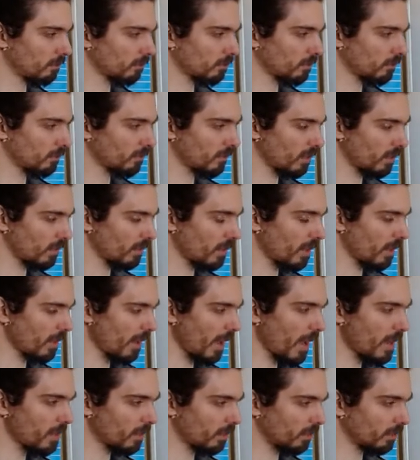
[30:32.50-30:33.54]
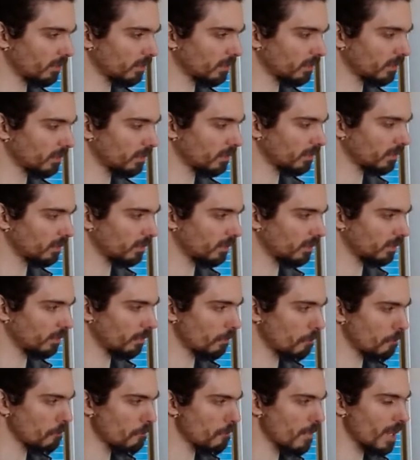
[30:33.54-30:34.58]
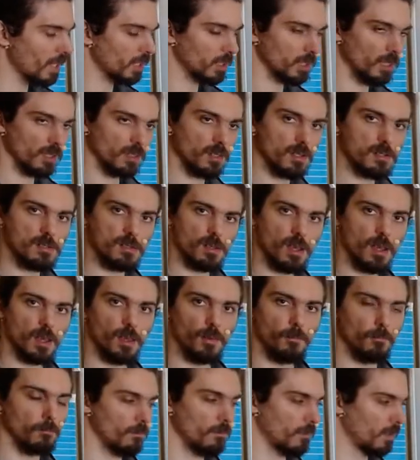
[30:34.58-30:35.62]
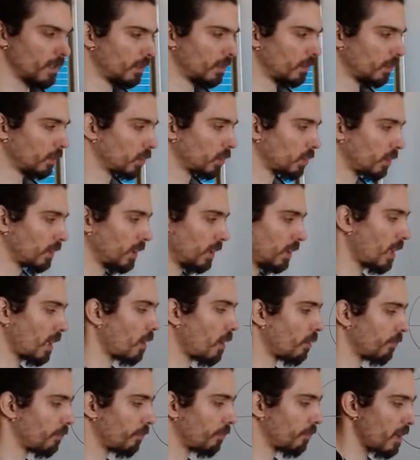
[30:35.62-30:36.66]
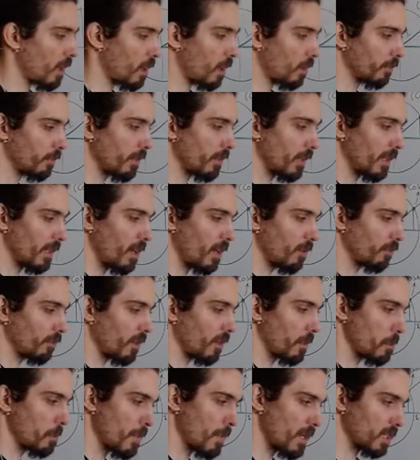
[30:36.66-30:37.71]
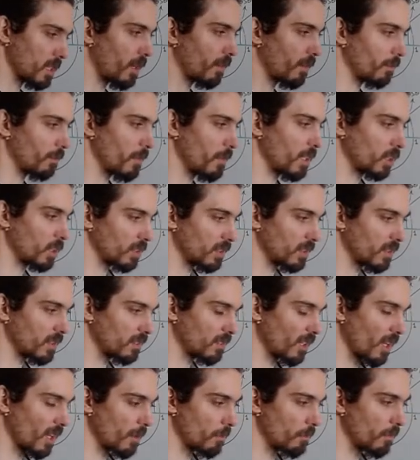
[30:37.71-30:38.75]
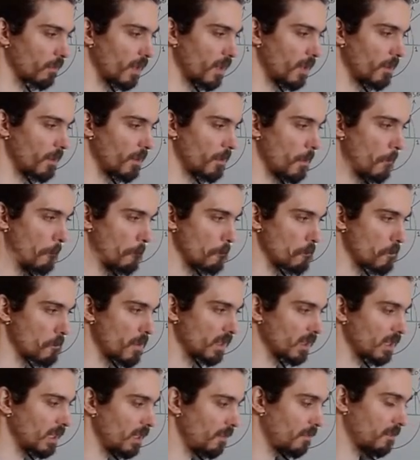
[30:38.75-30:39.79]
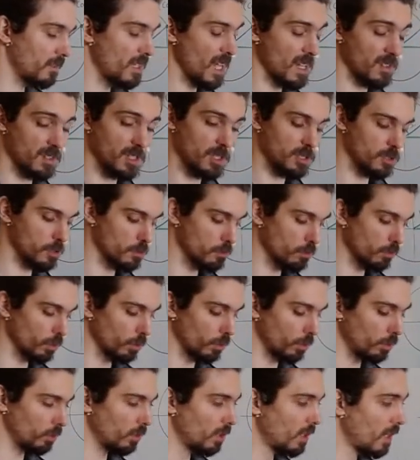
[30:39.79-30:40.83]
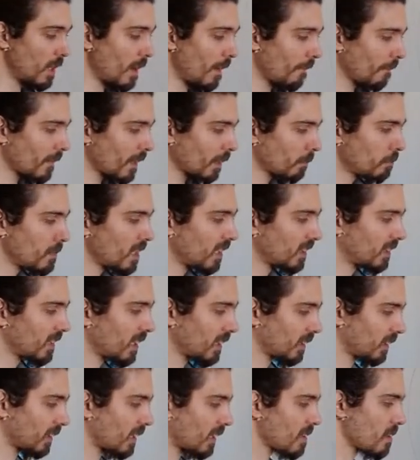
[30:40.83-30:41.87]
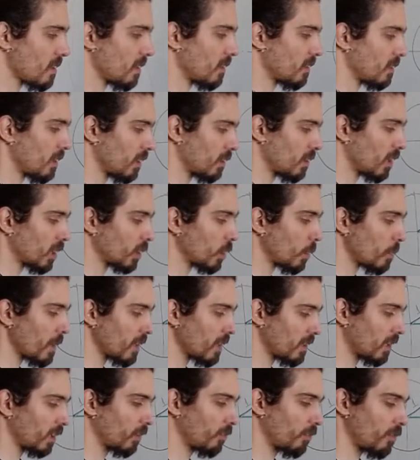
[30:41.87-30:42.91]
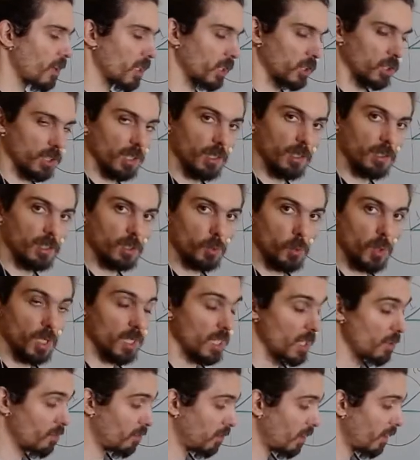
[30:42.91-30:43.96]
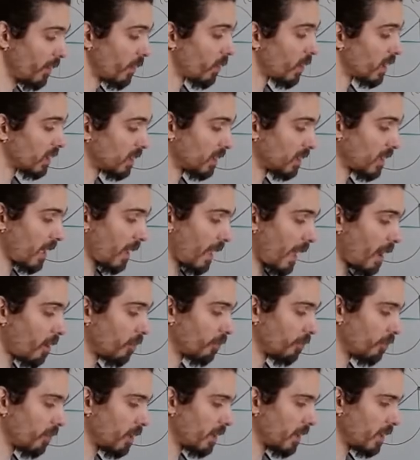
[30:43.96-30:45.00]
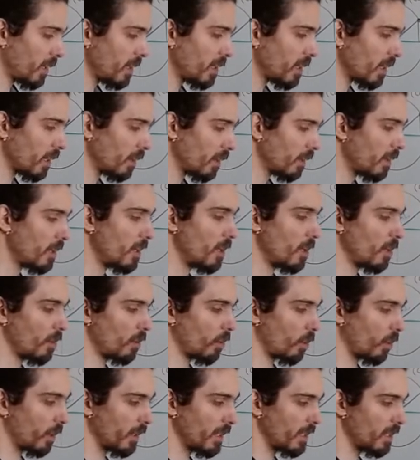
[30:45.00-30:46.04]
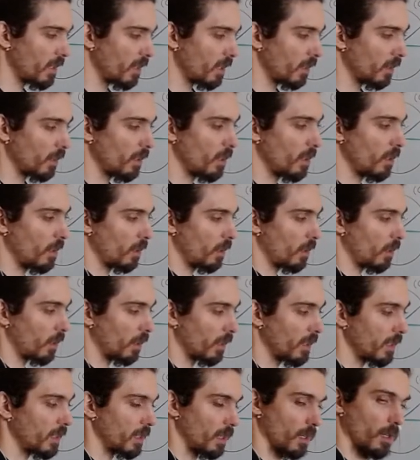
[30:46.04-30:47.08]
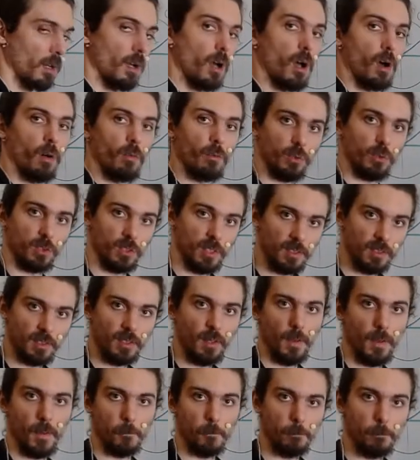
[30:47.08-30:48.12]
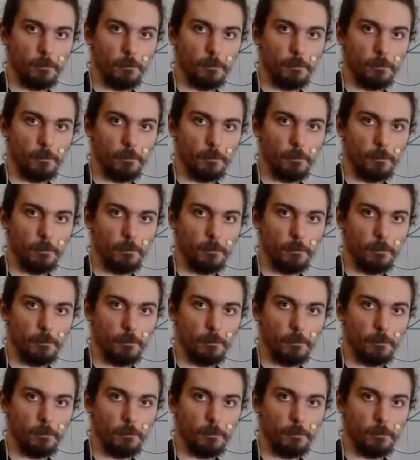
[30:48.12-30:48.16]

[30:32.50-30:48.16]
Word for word: tr uh, angles, measure the same. So this alpha, alpha, and alpha me all measure the same. But if that is true, that means that the trigonometric functions, when evaluated at alpha here, or here, or here, are always the same.